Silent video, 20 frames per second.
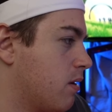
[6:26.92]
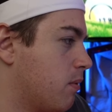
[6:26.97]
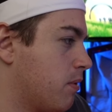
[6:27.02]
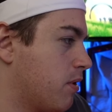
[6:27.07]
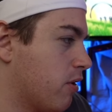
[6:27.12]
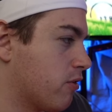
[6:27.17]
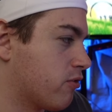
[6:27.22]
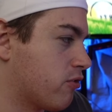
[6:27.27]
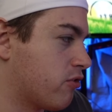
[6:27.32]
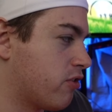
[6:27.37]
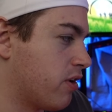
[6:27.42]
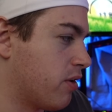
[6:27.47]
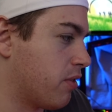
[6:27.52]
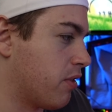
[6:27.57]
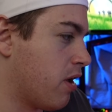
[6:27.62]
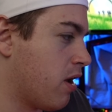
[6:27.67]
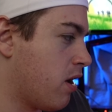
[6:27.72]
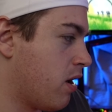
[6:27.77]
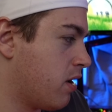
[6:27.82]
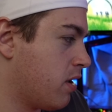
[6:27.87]
We also see on
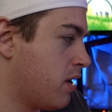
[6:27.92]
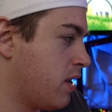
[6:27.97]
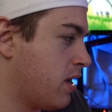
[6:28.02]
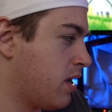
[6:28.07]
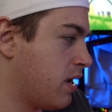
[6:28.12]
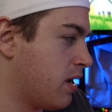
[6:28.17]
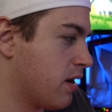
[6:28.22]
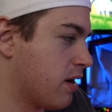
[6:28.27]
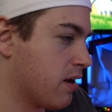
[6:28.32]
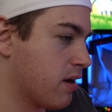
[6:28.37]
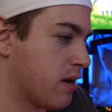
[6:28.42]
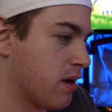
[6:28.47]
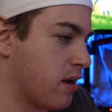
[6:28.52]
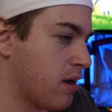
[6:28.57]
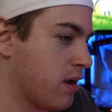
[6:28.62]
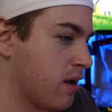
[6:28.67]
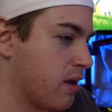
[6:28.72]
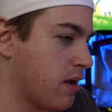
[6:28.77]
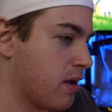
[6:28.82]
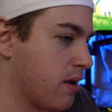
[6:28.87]
the HUD here,
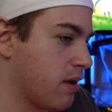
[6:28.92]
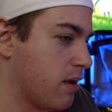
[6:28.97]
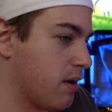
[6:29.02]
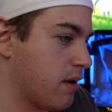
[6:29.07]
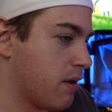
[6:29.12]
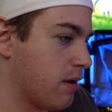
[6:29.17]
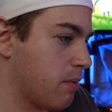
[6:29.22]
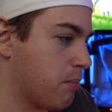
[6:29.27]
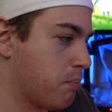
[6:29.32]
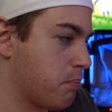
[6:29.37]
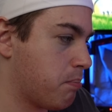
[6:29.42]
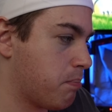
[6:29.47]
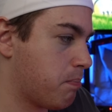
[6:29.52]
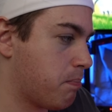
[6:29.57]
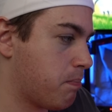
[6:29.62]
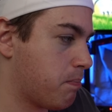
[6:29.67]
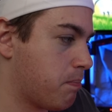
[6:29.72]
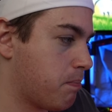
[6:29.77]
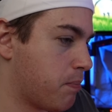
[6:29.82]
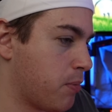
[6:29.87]

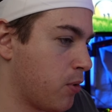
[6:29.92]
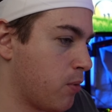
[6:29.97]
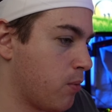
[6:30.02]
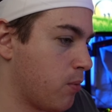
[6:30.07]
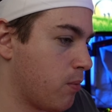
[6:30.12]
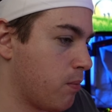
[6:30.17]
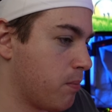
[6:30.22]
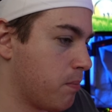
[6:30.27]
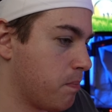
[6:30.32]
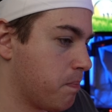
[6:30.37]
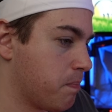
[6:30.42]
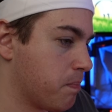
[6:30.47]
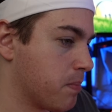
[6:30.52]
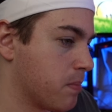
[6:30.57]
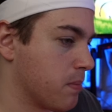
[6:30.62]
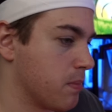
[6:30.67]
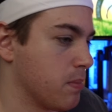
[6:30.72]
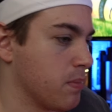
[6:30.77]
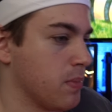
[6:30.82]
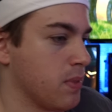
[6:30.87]
boom.
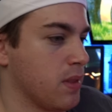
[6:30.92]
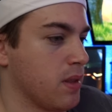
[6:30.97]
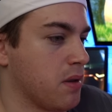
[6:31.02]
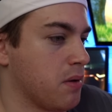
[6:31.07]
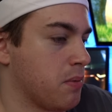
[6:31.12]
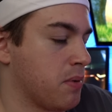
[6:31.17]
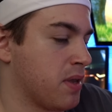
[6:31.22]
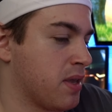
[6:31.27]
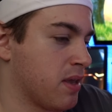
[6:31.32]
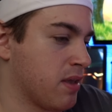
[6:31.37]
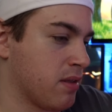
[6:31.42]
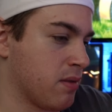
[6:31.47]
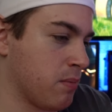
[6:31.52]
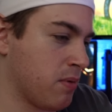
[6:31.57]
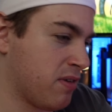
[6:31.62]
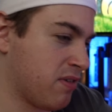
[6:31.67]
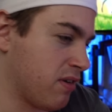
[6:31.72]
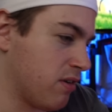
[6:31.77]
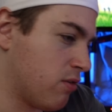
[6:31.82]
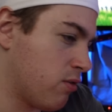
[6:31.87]

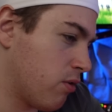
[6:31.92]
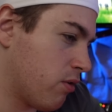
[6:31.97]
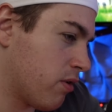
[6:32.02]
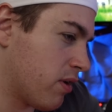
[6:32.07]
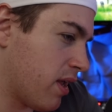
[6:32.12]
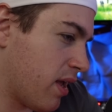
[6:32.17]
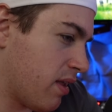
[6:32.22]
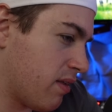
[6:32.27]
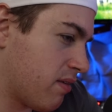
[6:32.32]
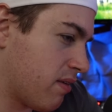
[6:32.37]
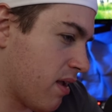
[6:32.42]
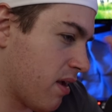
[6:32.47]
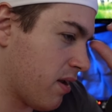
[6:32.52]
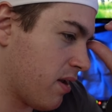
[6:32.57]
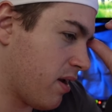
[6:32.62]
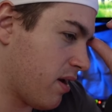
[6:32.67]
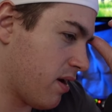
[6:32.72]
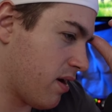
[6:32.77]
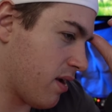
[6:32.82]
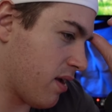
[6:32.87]
We see 2 grenades
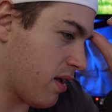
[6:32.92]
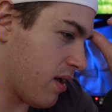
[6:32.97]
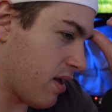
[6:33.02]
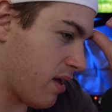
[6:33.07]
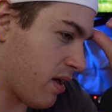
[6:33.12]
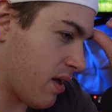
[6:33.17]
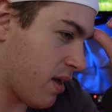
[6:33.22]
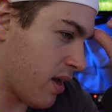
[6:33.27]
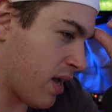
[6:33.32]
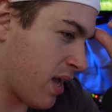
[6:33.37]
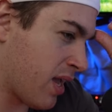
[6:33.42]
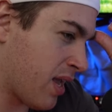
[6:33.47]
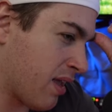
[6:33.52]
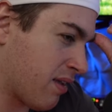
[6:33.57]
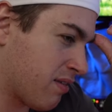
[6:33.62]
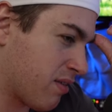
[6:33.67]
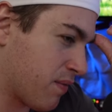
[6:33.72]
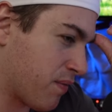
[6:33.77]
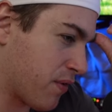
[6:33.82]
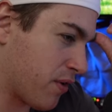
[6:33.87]
down here. I
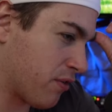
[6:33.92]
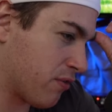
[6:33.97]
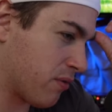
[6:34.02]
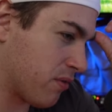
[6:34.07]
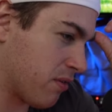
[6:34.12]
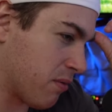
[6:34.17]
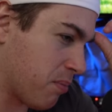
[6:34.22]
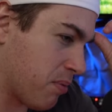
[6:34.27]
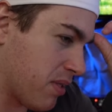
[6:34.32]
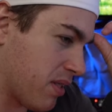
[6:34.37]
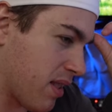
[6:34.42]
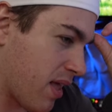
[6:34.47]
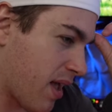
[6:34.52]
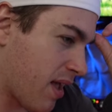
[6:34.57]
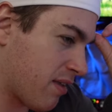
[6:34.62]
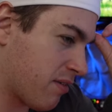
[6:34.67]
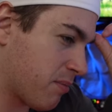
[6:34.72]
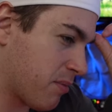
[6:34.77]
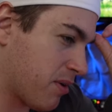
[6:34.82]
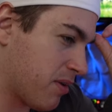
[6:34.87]
guess the first one's a
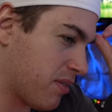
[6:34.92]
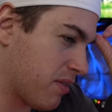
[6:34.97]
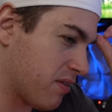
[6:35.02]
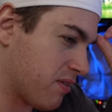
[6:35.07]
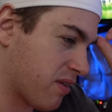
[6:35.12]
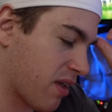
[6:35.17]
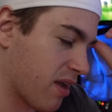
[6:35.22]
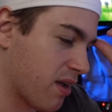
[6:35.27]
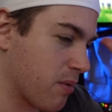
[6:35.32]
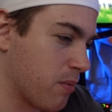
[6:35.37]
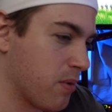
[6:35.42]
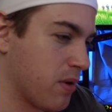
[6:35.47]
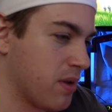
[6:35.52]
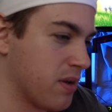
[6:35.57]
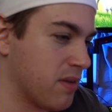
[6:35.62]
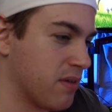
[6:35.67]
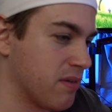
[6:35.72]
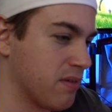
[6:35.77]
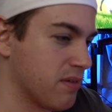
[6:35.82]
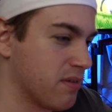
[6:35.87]
plasma, and the second
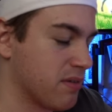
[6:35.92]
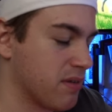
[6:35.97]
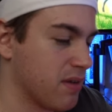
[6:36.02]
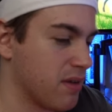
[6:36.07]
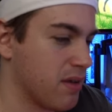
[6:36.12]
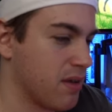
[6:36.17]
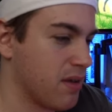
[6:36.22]
one is